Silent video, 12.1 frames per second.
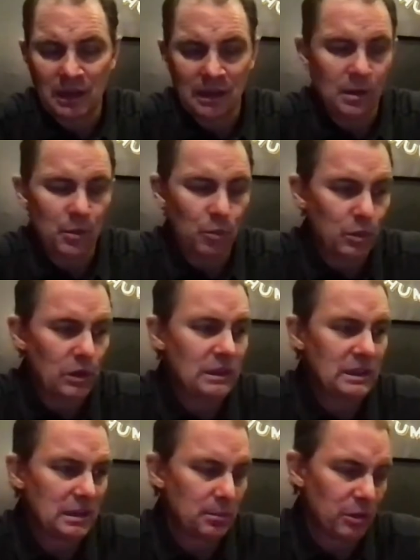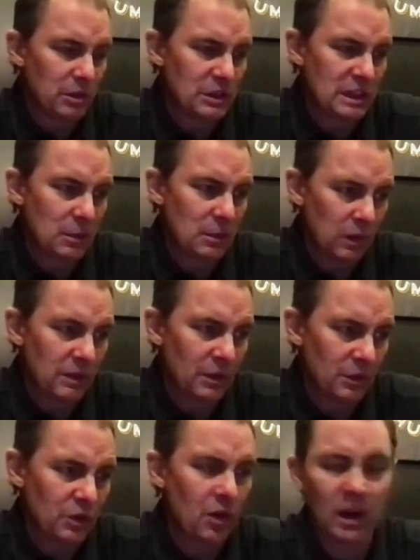I really appreciate what
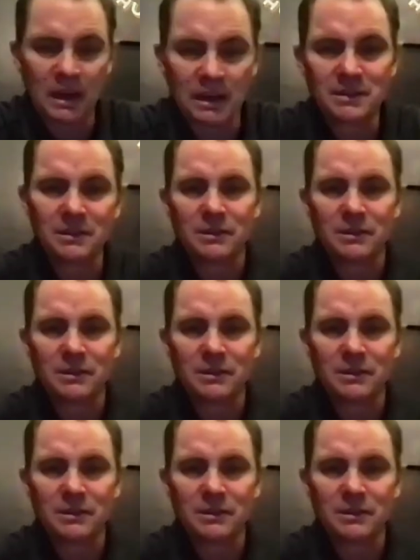they're trying to